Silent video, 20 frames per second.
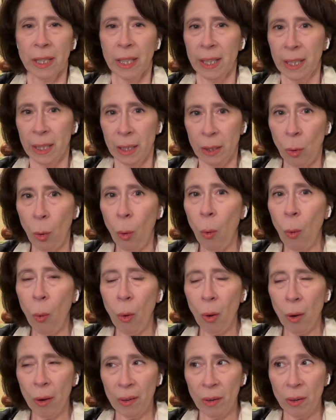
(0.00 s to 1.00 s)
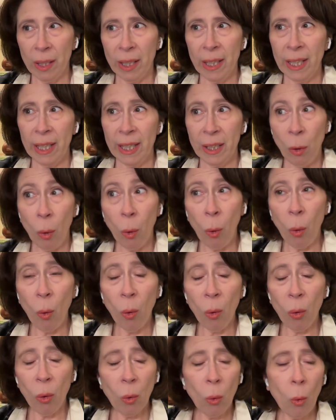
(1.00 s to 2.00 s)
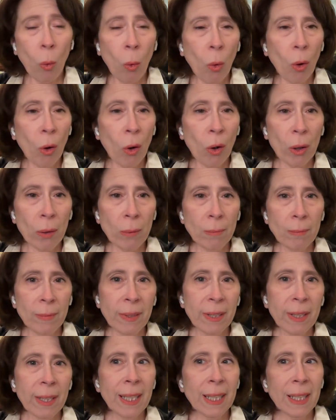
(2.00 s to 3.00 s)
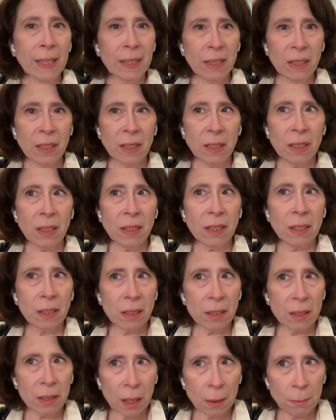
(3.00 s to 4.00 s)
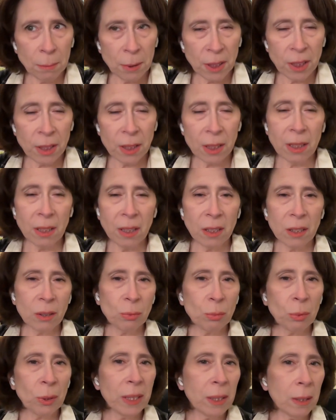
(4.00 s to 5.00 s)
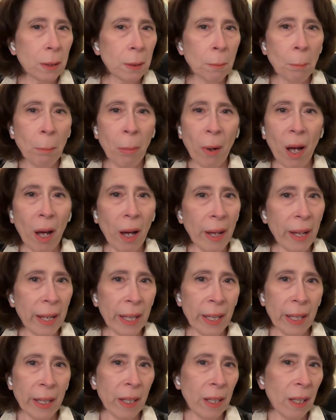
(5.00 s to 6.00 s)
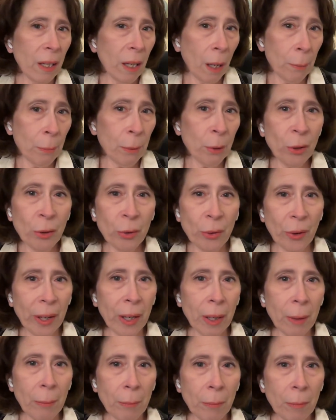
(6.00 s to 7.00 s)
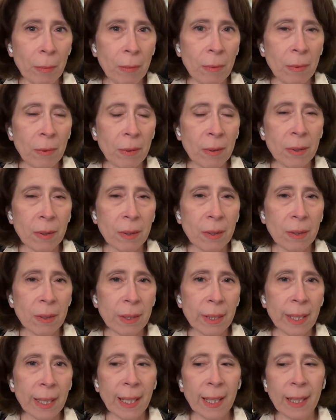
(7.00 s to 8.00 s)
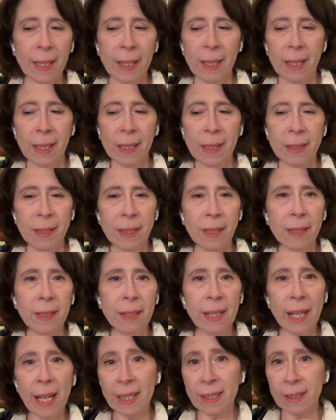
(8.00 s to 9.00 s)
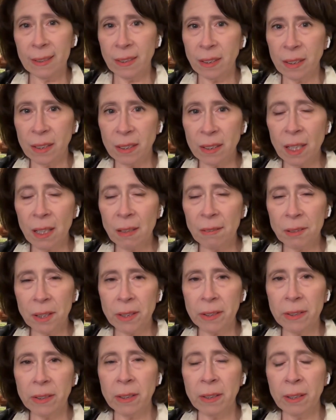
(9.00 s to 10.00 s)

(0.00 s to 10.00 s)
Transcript: in whole or in substance written by a program, and that is discovered,